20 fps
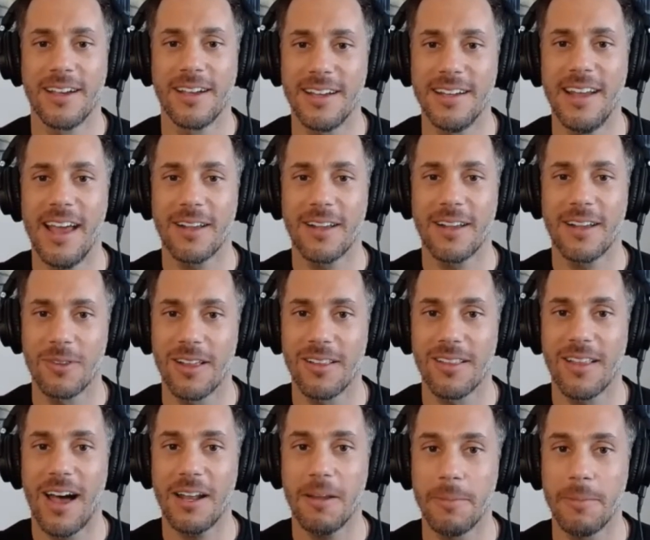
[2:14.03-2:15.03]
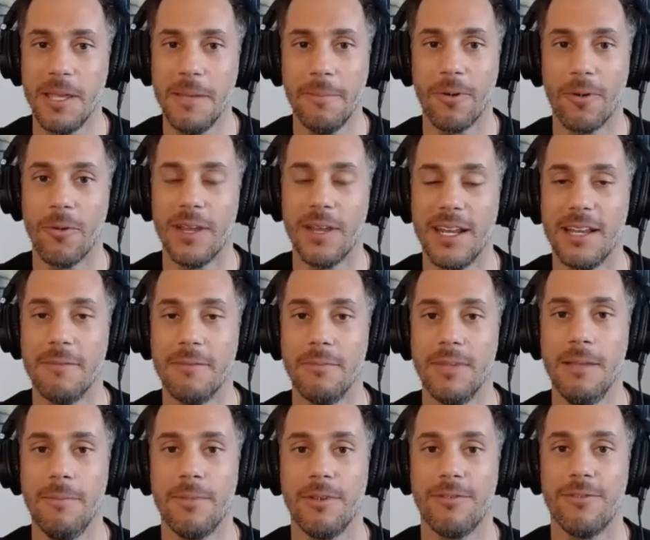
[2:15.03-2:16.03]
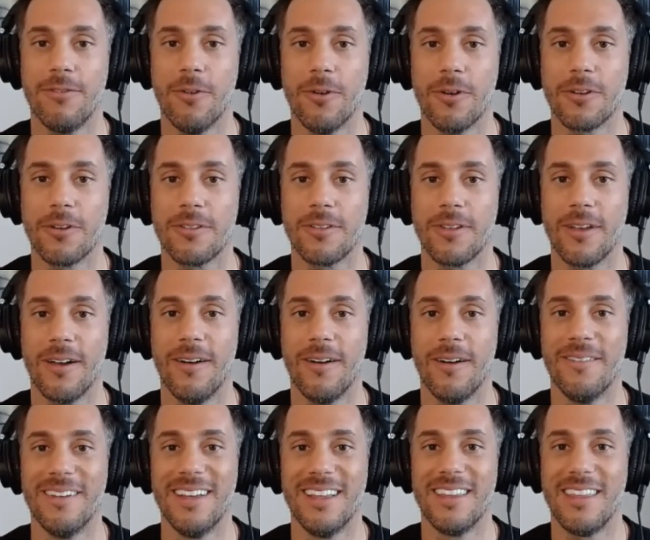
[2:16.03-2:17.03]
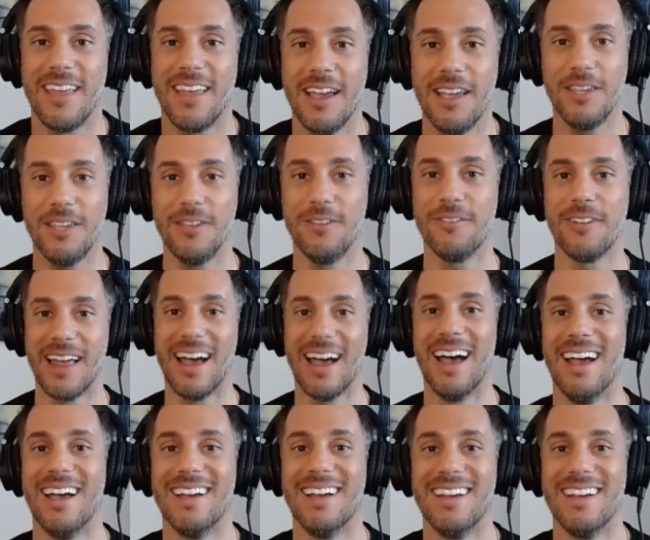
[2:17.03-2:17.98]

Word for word: connect with a lot of people we didn't meet before. So thank you for that.